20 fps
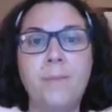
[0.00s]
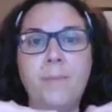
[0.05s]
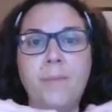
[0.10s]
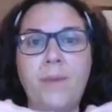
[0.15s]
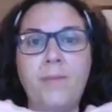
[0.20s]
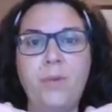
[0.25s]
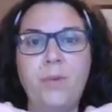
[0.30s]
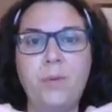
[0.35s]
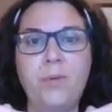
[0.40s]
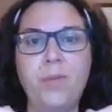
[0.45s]

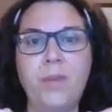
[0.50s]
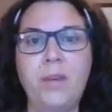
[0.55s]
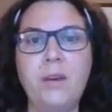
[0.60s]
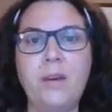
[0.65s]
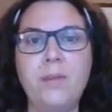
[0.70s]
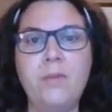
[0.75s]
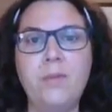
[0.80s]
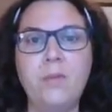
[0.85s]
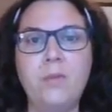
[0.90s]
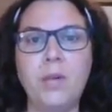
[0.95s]
If you think
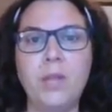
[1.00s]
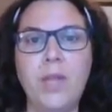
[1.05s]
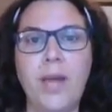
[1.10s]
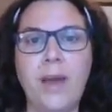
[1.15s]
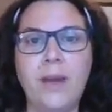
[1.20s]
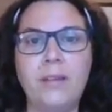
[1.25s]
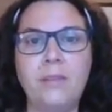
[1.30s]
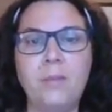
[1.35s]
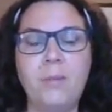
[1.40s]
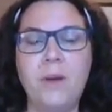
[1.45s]
of a
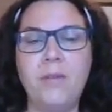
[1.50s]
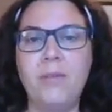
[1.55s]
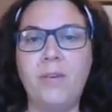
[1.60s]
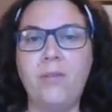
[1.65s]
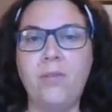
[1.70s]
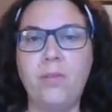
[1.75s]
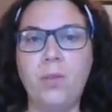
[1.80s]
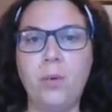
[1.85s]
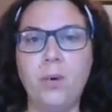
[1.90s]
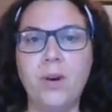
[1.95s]
relaxed
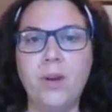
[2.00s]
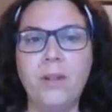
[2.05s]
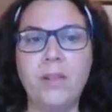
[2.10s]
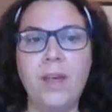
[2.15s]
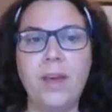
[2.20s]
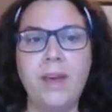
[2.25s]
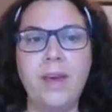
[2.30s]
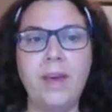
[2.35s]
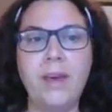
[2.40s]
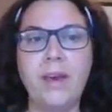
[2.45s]
pelvic floor
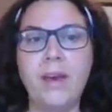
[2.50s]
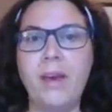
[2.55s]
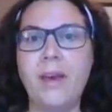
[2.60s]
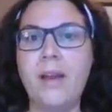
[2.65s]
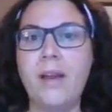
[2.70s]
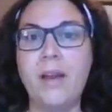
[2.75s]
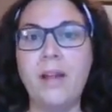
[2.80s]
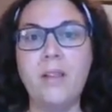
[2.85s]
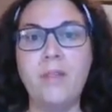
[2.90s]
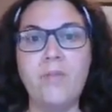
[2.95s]
like an
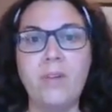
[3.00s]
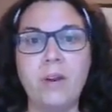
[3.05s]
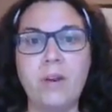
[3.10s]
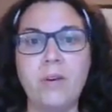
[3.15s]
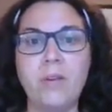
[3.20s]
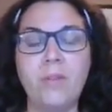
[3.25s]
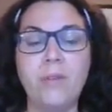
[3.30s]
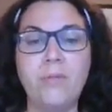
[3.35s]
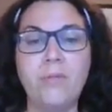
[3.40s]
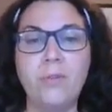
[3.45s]
elevator
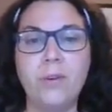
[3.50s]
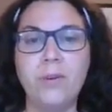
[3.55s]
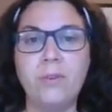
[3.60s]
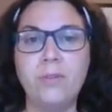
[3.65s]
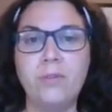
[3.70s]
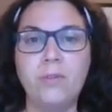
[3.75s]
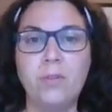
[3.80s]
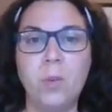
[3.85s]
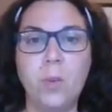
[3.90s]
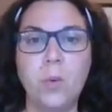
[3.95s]
on the
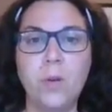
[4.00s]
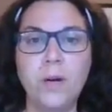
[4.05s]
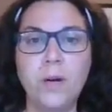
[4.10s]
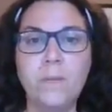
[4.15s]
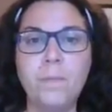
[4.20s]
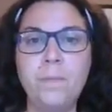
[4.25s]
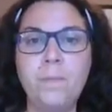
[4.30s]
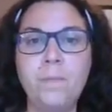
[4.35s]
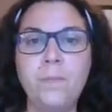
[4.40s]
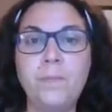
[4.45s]
first
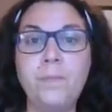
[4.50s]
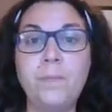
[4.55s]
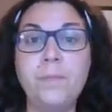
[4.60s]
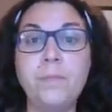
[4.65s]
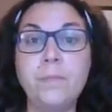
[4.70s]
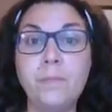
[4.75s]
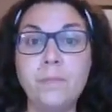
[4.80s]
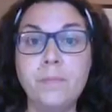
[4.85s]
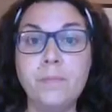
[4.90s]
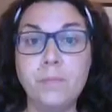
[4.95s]
floor,
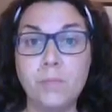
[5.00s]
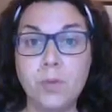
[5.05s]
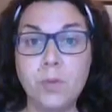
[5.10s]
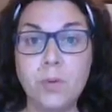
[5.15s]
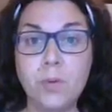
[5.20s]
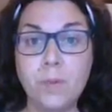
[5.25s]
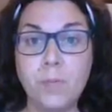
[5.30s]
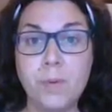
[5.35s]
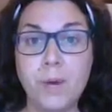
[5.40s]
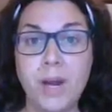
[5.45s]
you
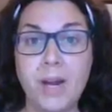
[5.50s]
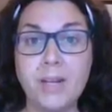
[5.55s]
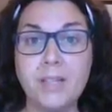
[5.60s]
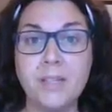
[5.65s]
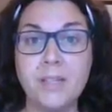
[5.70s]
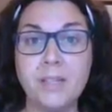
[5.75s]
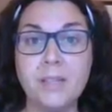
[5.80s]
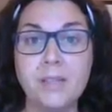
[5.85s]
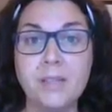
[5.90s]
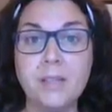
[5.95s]
can
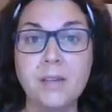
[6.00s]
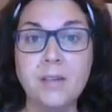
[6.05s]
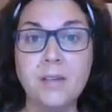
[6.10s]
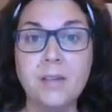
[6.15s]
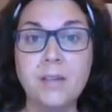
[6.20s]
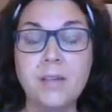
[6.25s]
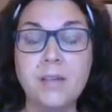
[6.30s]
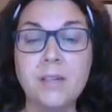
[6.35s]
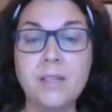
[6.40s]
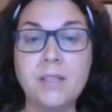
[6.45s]
practice.
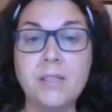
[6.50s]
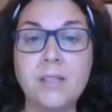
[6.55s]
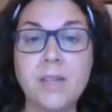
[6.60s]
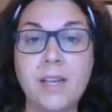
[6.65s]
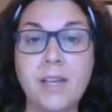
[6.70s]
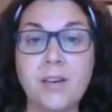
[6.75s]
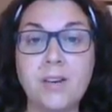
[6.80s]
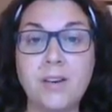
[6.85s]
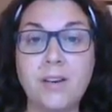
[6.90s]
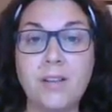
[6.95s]

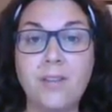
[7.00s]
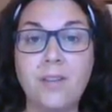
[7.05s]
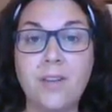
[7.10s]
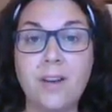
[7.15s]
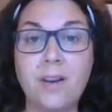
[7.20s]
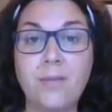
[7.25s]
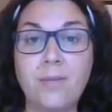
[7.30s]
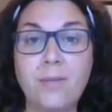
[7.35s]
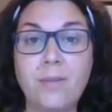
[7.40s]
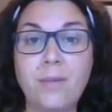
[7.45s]
Take your
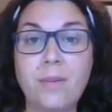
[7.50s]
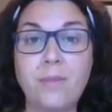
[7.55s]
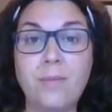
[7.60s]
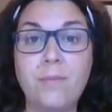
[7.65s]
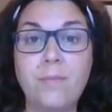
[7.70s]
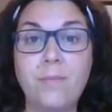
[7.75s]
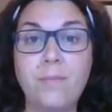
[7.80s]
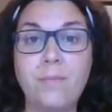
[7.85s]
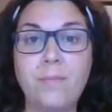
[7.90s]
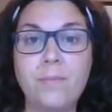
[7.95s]
elevator up
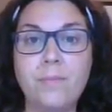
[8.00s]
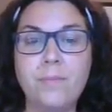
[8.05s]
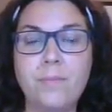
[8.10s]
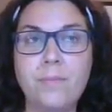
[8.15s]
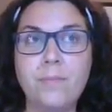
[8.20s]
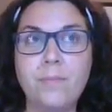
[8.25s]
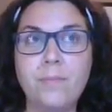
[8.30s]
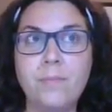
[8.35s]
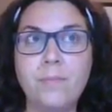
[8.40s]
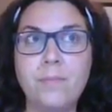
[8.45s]
to
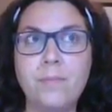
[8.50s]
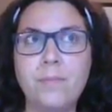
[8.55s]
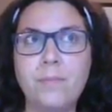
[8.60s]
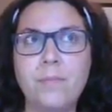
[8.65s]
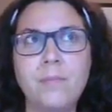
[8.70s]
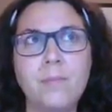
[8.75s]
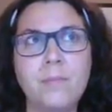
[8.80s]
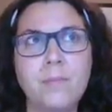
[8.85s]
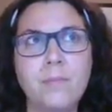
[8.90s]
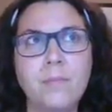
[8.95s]

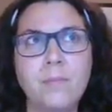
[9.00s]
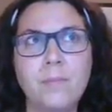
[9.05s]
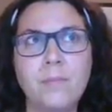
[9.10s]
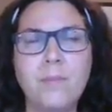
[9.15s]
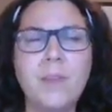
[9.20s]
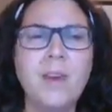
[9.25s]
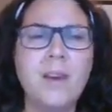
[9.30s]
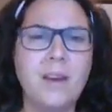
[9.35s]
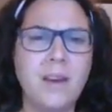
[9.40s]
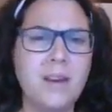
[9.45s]

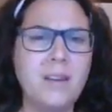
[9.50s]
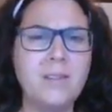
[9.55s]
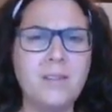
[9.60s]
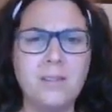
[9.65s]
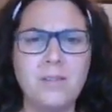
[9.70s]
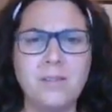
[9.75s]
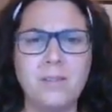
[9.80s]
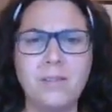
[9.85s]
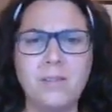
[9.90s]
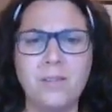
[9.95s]
I guess it
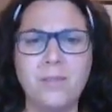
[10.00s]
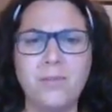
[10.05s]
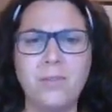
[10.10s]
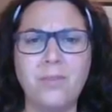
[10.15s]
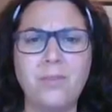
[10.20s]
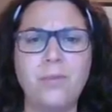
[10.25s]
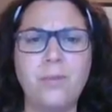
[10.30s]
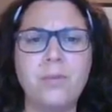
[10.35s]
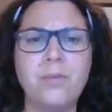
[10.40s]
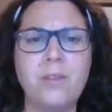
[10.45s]
starts on the
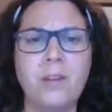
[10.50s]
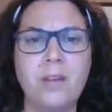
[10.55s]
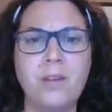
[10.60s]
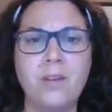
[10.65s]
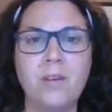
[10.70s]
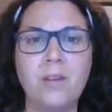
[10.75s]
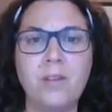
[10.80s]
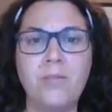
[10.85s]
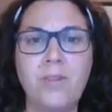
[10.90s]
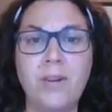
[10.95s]
first floor. Take
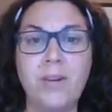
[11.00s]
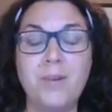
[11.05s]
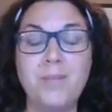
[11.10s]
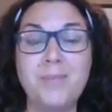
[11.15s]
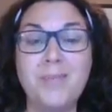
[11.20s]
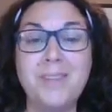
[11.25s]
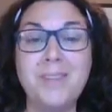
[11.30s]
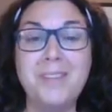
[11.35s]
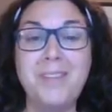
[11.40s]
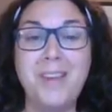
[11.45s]
your elevator up
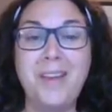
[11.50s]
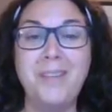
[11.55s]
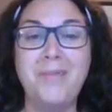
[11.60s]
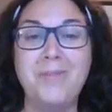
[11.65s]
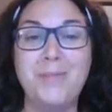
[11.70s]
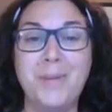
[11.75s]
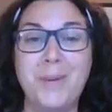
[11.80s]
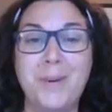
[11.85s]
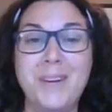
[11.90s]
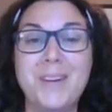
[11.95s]
to the second
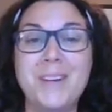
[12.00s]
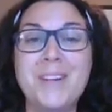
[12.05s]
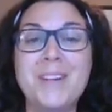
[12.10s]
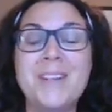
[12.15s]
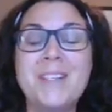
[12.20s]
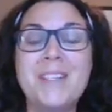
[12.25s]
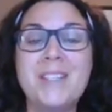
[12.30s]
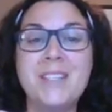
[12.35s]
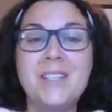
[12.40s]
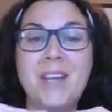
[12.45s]
floor.
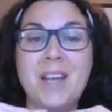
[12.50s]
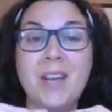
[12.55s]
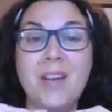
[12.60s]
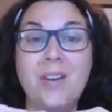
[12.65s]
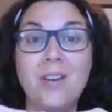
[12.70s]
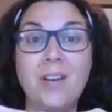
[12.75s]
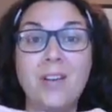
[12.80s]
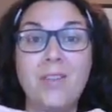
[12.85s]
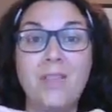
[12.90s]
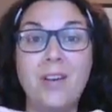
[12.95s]
Take
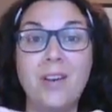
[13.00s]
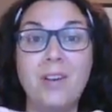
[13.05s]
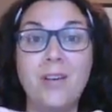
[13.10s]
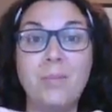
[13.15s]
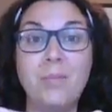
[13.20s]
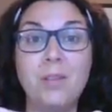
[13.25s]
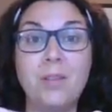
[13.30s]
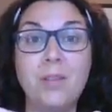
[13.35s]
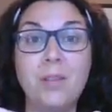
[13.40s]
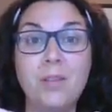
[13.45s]
your elevator
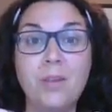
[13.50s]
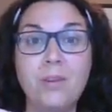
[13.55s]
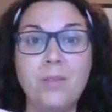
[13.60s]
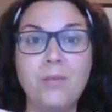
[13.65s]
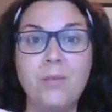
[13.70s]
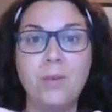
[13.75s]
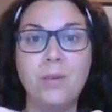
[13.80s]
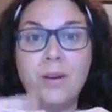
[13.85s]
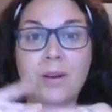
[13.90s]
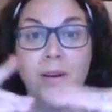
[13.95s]
up to the third
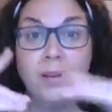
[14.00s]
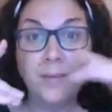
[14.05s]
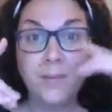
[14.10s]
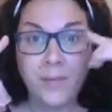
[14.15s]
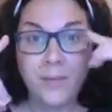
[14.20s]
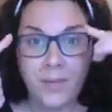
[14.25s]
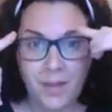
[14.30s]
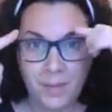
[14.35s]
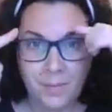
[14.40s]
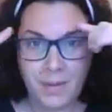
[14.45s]
floor.
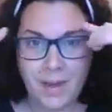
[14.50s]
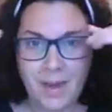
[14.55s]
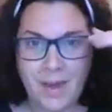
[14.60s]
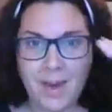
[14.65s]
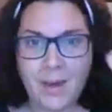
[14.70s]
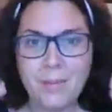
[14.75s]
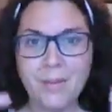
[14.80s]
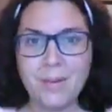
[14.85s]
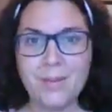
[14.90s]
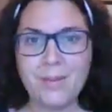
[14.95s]
Look at
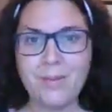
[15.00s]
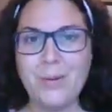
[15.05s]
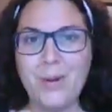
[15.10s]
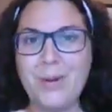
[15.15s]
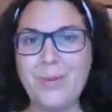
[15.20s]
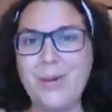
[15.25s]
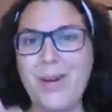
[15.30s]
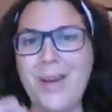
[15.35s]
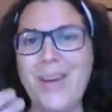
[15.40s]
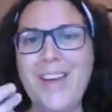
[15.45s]
my eyebrows
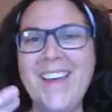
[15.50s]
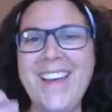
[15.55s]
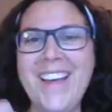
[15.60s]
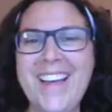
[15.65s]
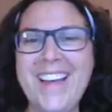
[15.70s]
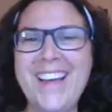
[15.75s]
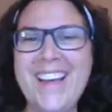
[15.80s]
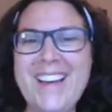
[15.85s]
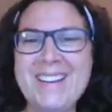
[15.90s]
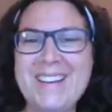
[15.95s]
went
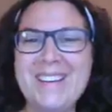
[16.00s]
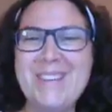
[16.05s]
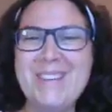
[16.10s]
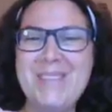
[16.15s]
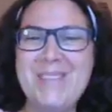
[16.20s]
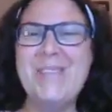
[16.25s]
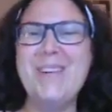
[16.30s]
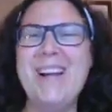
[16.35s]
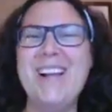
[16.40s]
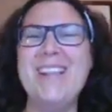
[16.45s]
with
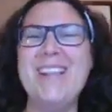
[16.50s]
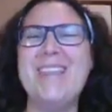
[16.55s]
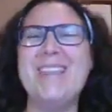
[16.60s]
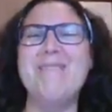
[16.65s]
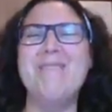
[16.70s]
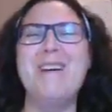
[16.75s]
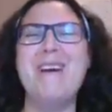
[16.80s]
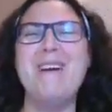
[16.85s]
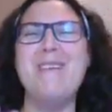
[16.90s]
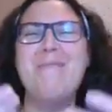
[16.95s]

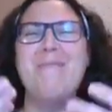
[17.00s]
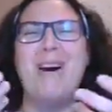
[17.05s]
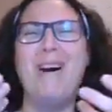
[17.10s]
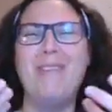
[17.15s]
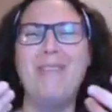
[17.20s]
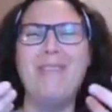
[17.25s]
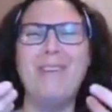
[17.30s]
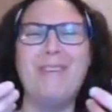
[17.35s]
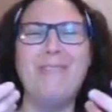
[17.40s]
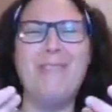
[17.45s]
the
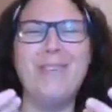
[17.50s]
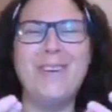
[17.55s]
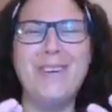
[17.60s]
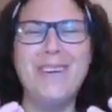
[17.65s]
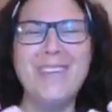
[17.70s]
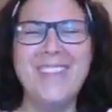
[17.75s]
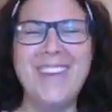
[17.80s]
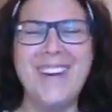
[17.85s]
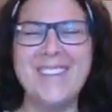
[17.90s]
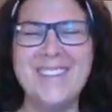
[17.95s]
pelvic floor
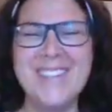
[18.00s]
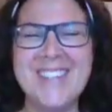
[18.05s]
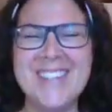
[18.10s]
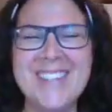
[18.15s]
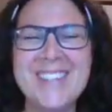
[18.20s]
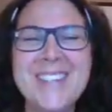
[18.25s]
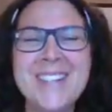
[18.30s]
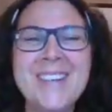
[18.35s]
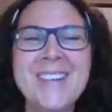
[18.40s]
in that one.